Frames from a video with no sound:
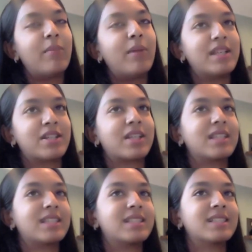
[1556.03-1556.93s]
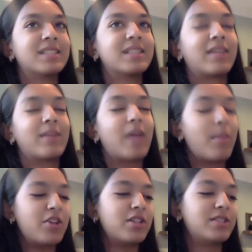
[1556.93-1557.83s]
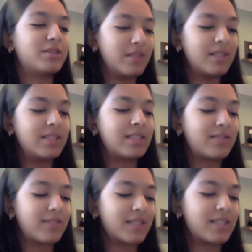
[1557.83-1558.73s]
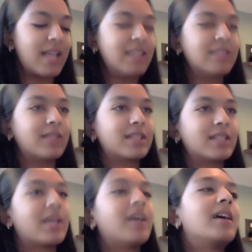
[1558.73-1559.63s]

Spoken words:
I mentor this like elementary students for science fairs.